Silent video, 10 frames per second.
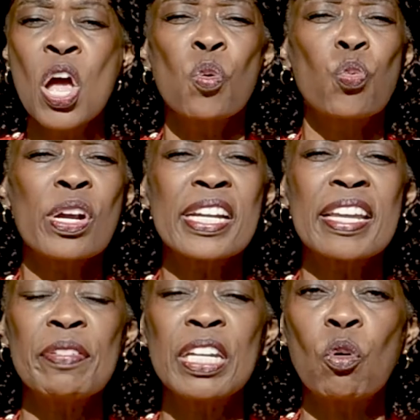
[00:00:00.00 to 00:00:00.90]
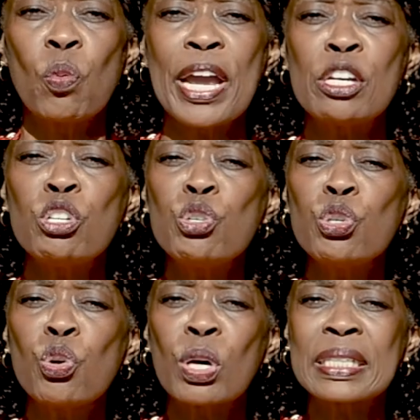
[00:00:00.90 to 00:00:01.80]
We're giving away New
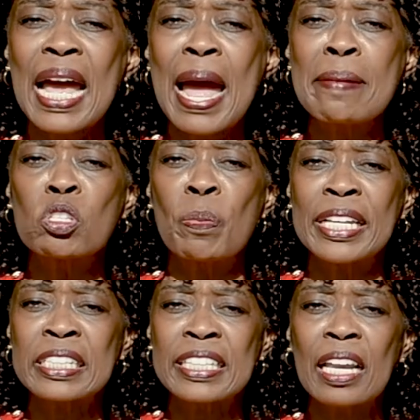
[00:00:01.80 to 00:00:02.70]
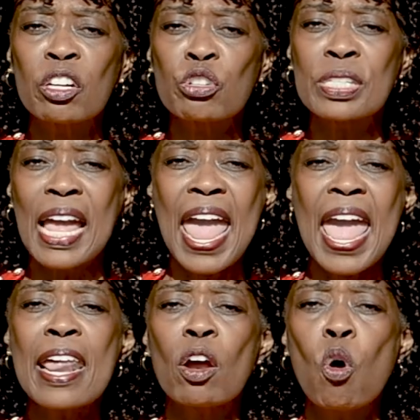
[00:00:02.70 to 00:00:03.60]
York Times bestsellers
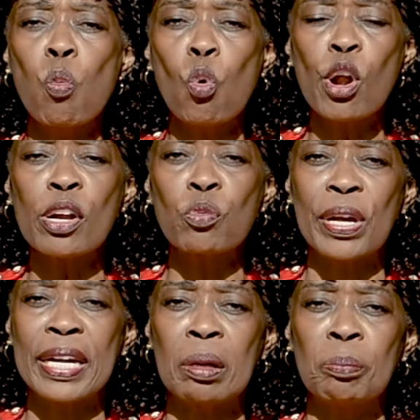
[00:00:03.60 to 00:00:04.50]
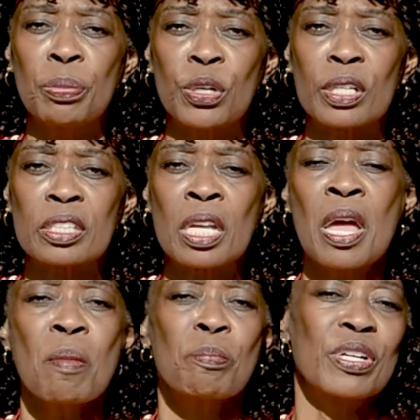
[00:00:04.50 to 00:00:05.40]
and award winning books
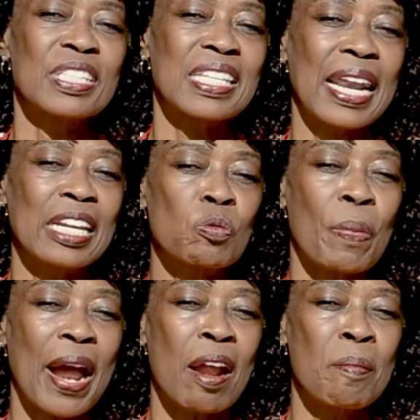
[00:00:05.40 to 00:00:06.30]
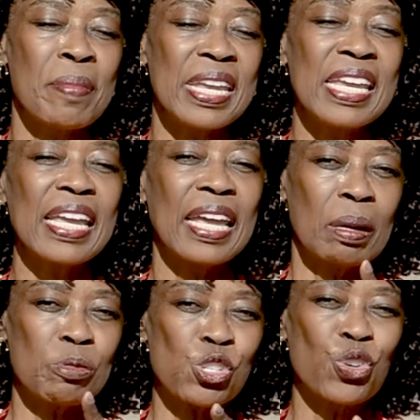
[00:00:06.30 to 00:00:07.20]
books that inspire me, and
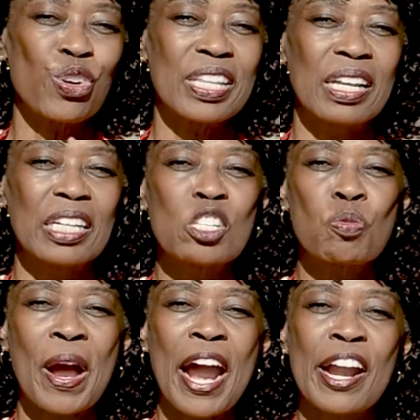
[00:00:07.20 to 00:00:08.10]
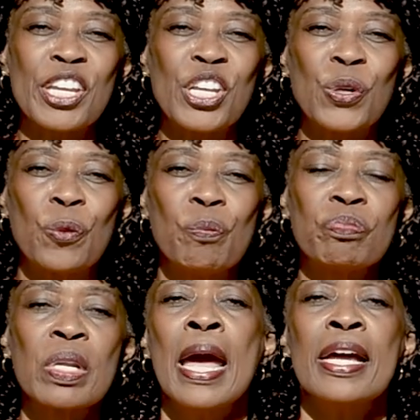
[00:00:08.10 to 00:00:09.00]
I'm sure they'll inspire you.
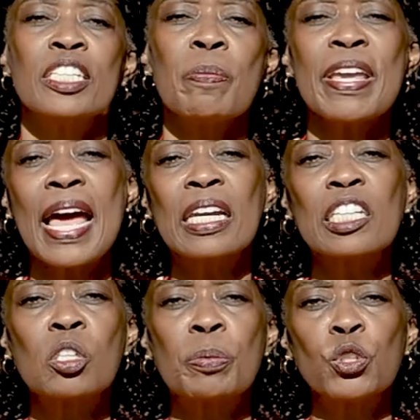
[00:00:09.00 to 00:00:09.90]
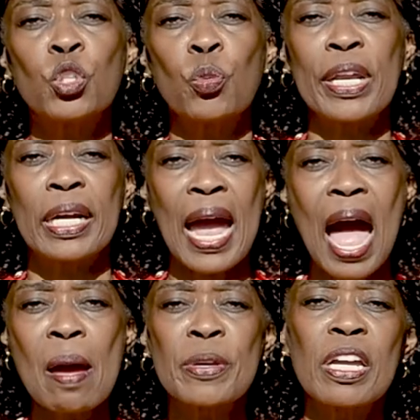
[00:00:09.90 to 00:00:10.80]
To be eligible to win a
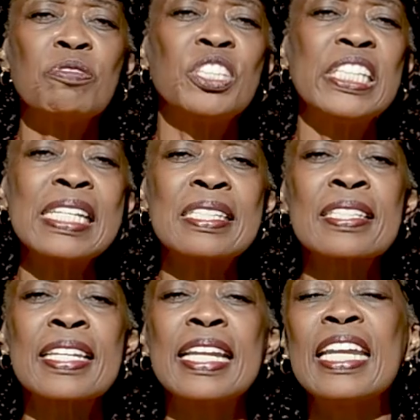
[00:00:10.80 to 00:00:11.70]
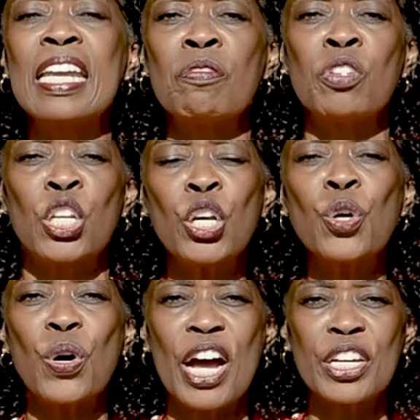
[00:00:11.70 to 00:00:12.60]
copy of Jesus Can Give
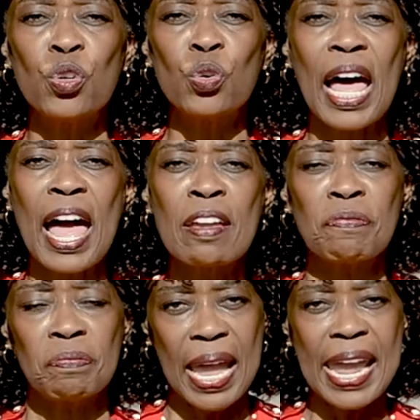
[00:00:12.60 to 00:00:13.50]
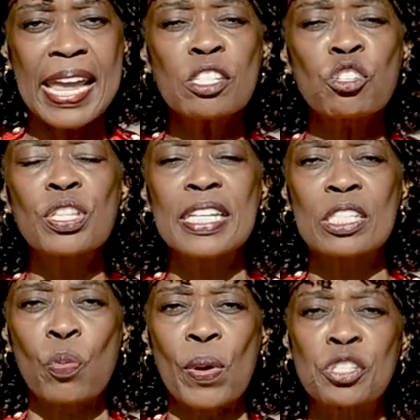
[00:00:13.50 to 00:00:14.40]
You a New Life, answer this
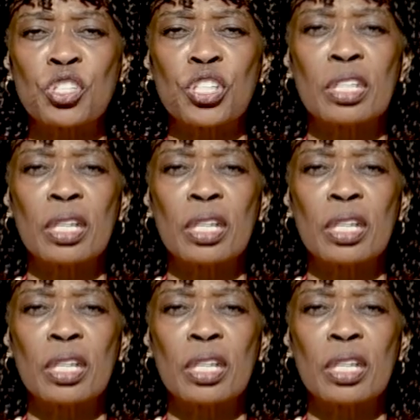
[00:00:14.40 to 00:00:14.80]
question